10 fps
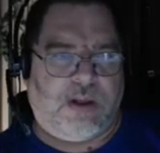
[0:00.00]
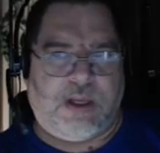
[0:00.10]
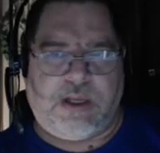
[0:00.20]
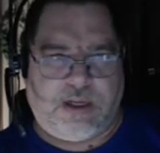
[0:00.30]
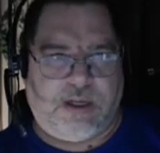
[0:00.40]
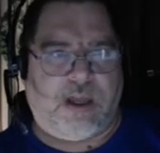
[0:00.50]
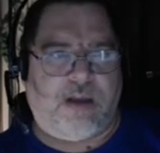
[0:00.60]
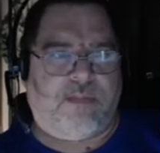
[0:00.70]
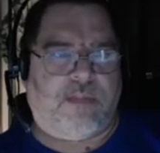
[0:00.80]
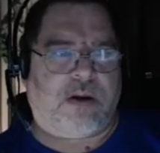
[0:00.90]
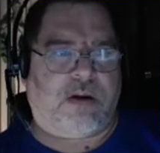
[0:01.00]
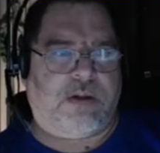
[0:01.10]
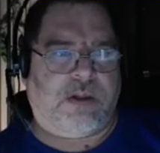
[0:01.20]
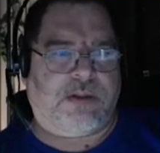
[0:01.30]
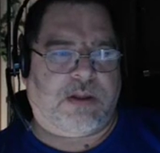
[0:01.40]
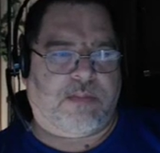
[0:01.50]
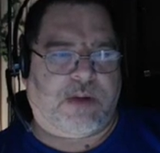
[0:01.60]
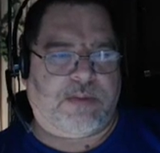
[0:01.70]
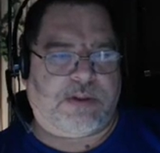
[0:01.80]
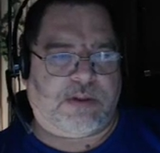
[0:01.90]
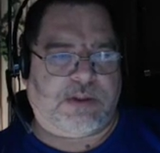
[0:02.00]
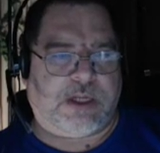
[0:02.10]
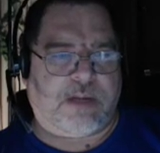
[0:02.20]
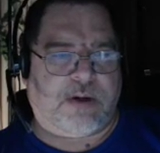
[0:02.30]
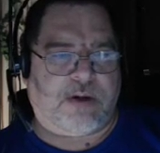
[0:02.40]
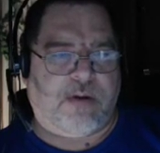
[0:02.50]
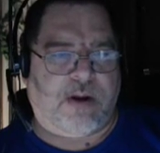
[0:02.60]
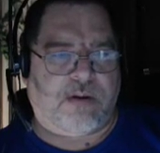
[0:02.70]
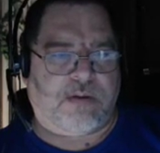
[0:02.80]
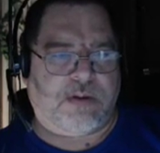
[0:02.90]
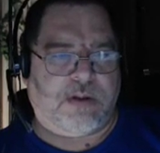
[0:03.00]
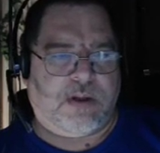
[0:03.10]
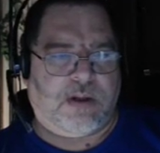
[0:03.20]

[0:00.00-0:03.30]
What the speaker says: and I'm not going to delete them, but I'm just going to stick them underground.